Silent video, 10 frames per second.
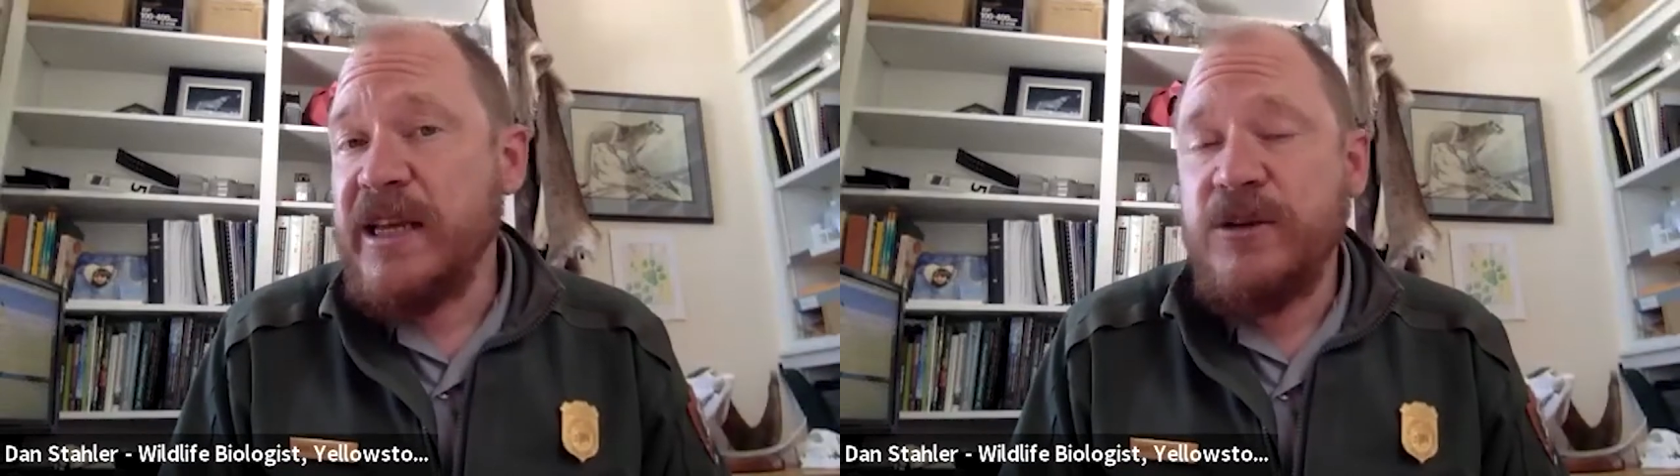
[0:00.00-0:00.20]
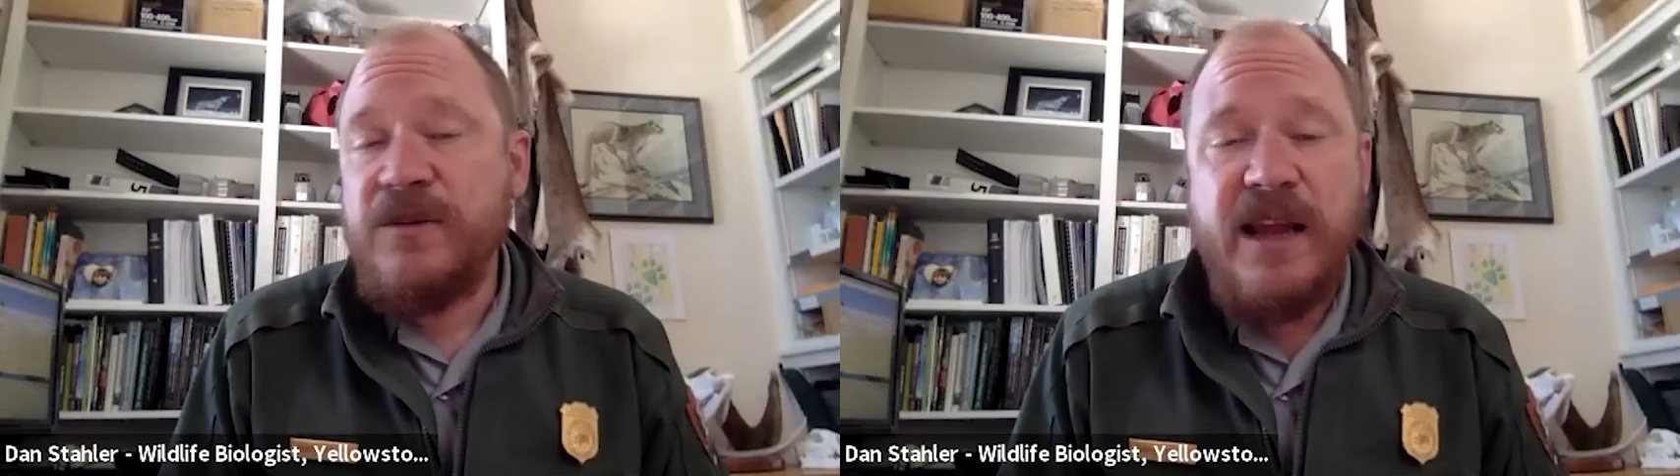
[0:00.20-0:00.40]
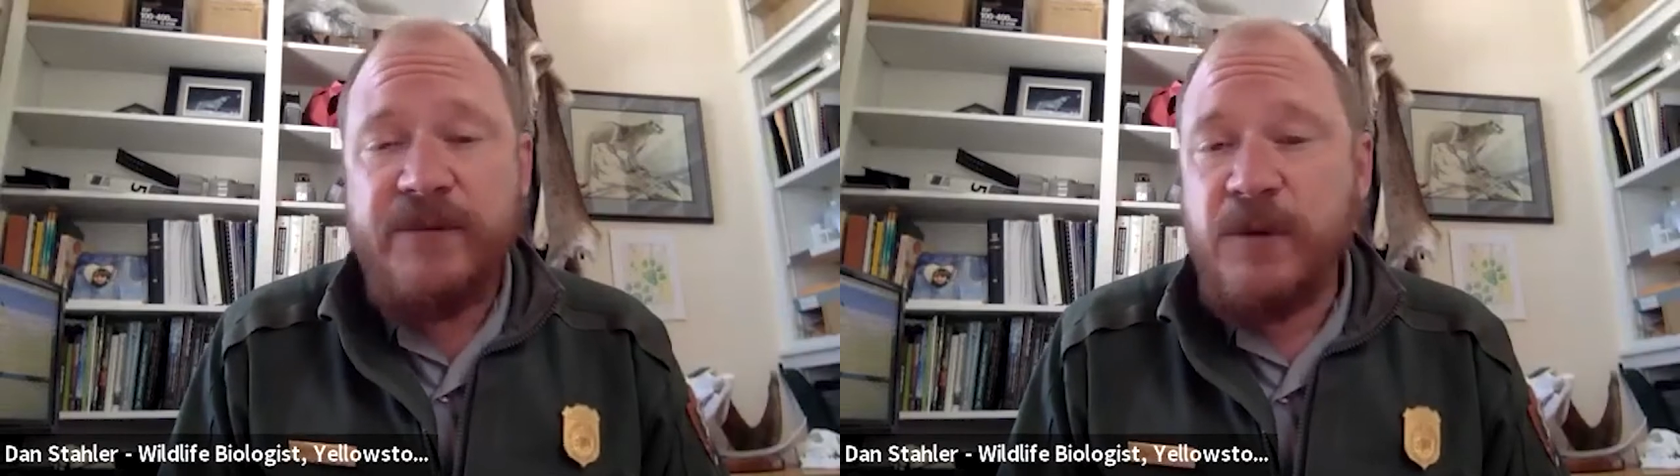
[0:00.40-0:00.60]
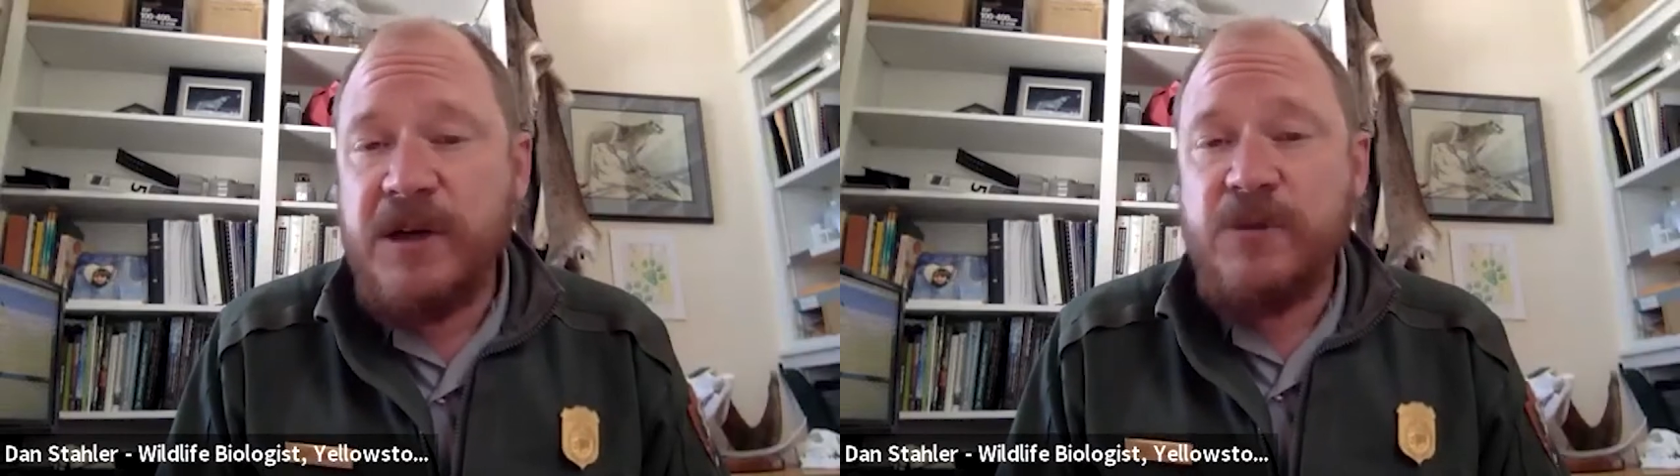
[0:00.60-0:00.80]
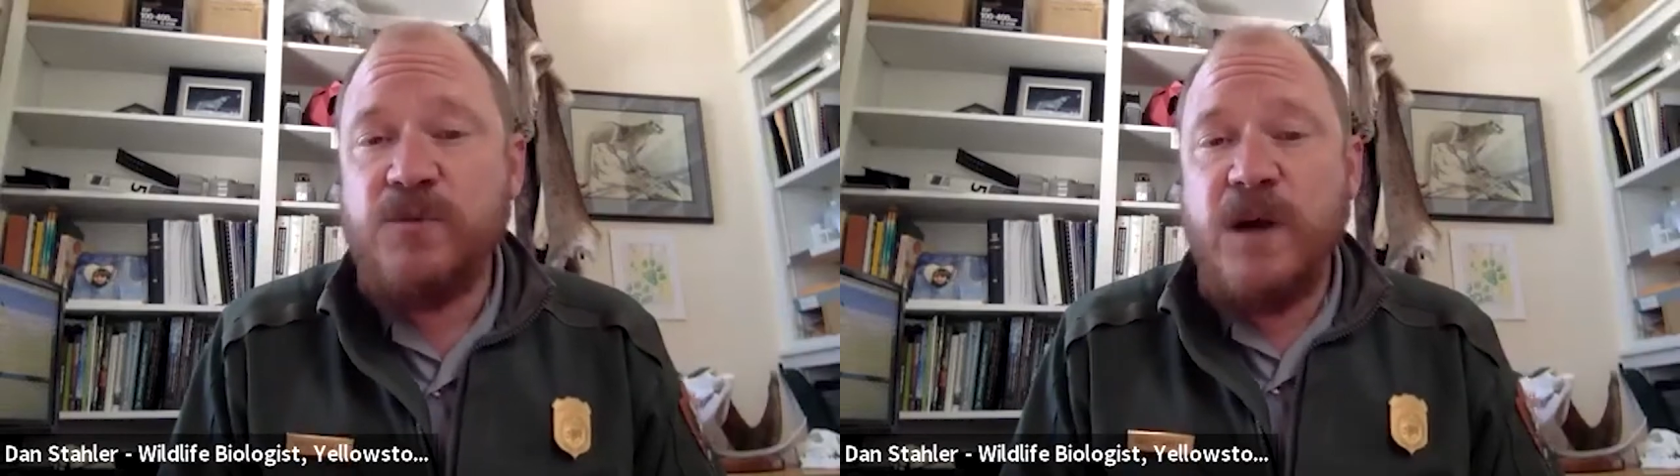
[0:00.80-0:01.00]
You never
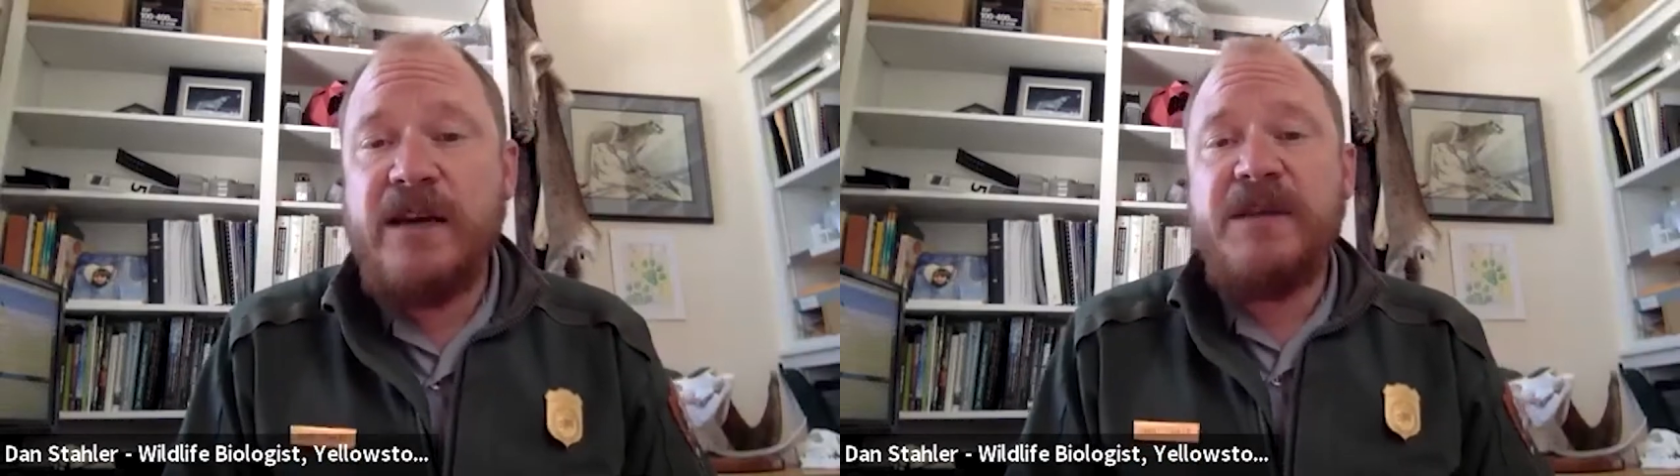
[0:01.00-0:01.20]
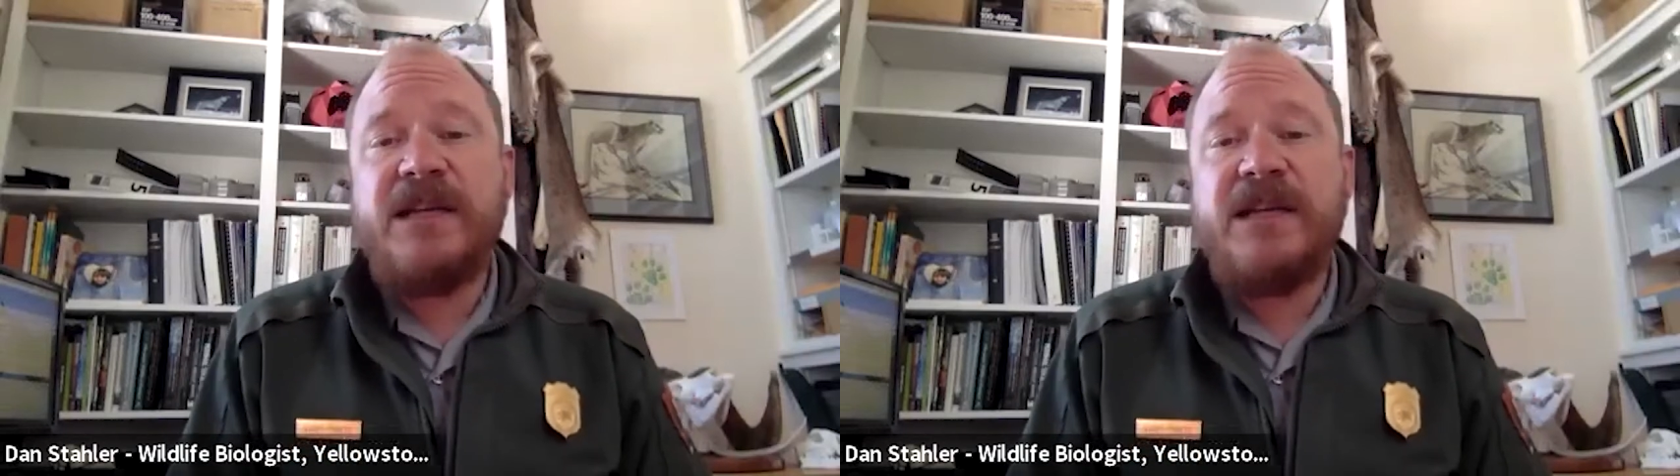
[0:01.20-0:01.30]
want to run,